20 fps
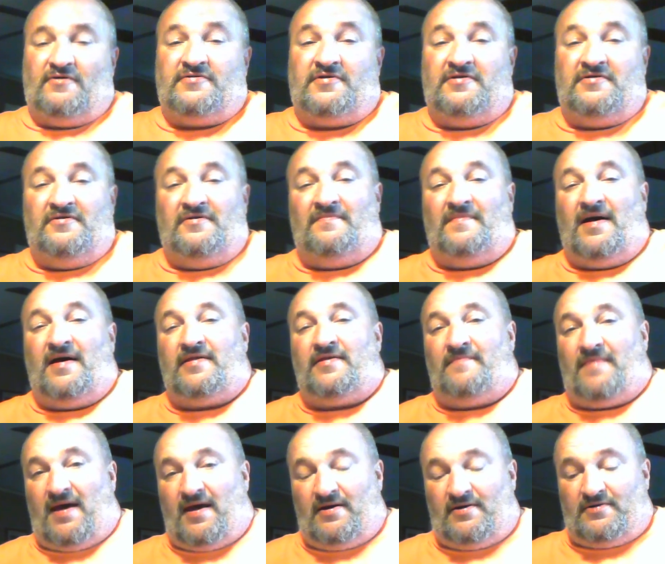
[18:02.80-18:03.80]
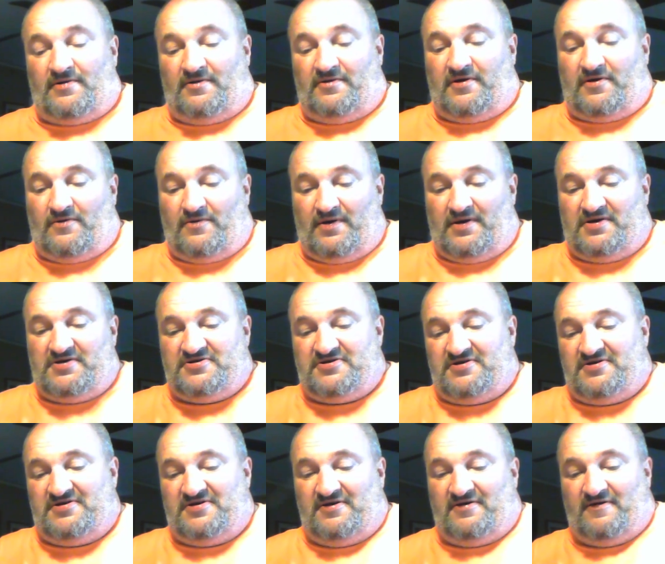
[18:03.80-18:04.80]
to do the mathematical
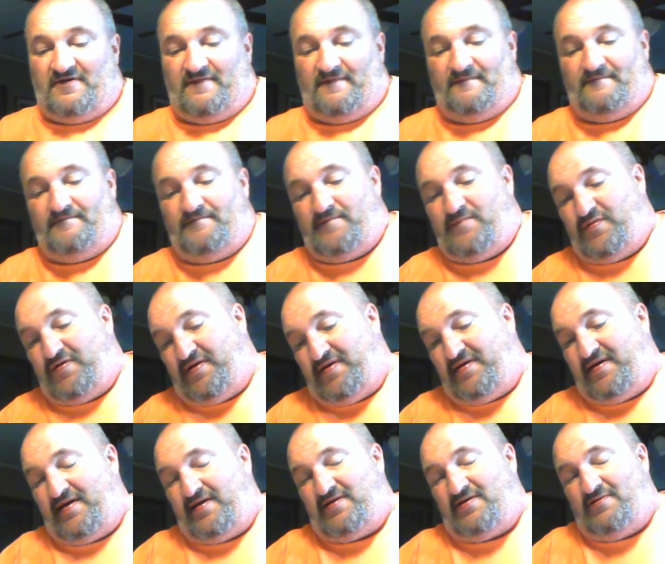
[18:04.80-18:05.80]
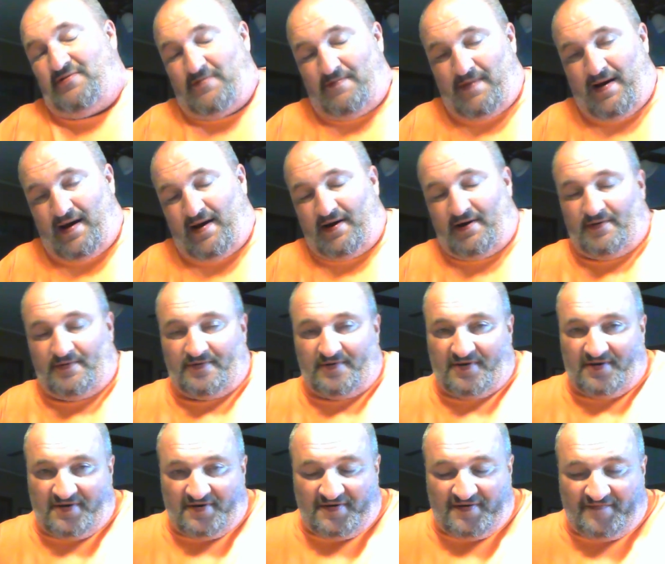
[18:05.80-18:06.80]
equations here, we're going to take the whole bottle and we're
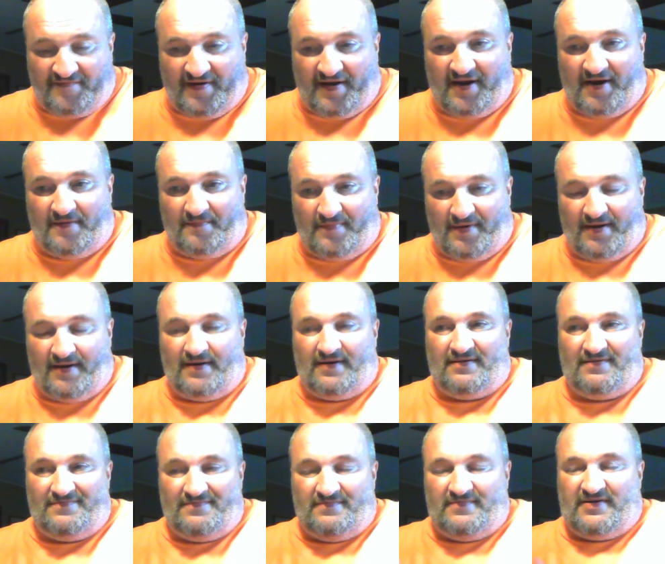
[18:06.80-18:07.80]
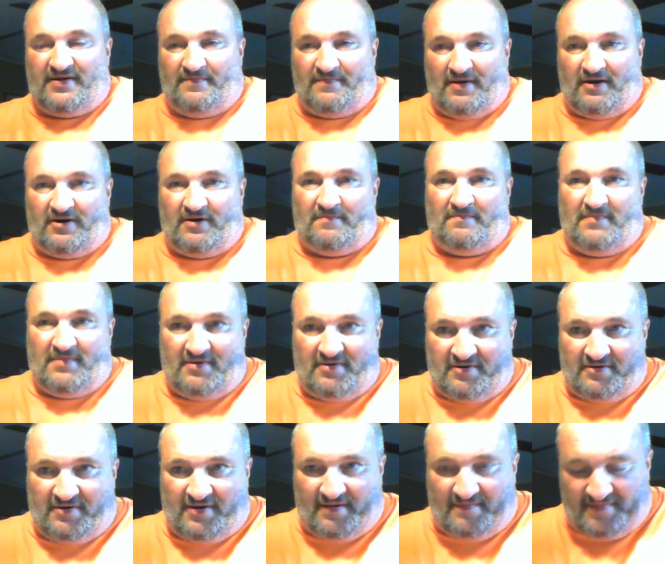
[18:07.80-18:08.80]
going to divide it by the amount of
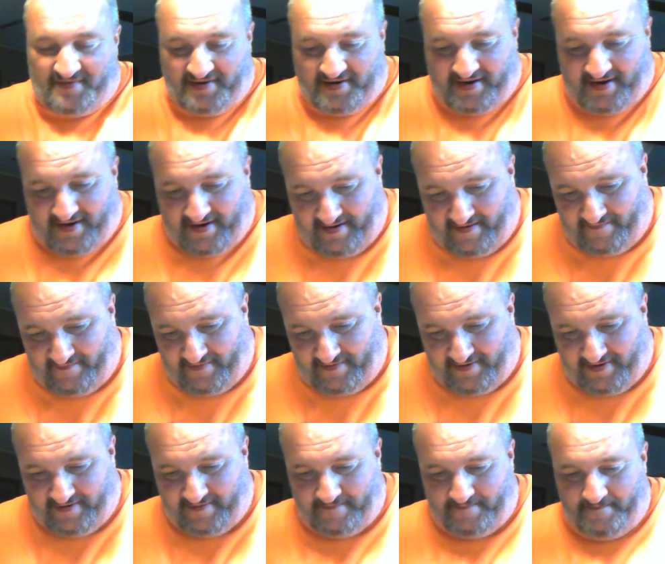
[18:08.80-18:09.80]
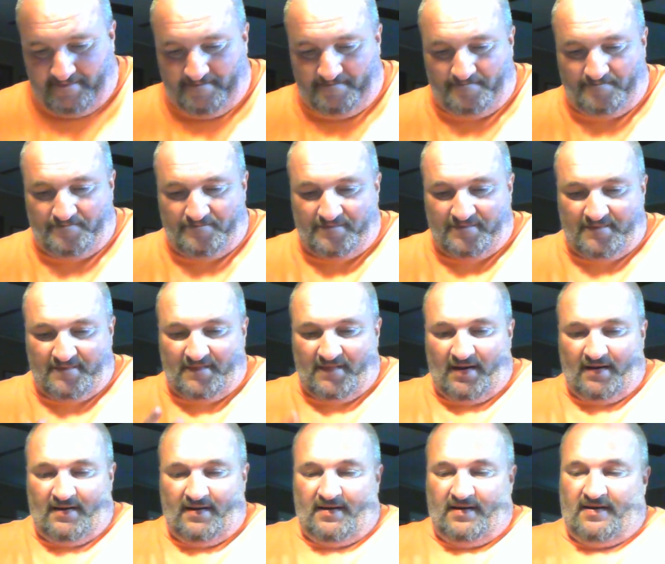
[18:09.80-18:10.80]
milligrams that I have, okay?
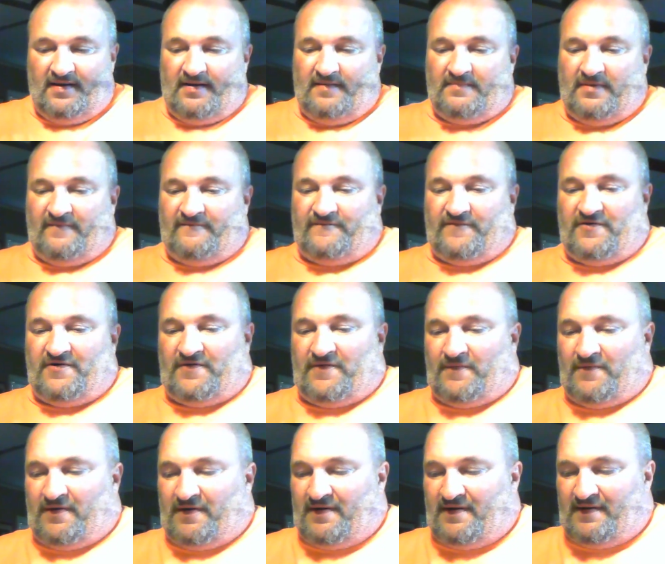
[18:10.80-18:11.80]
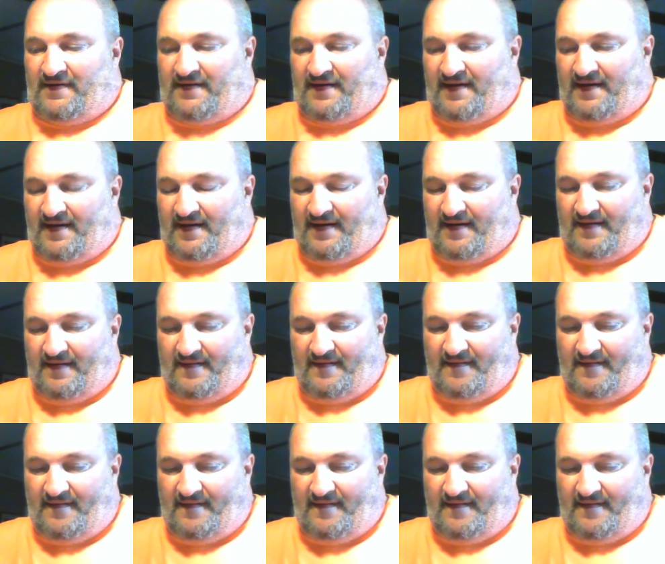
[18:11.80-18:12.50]
But first, we're going to take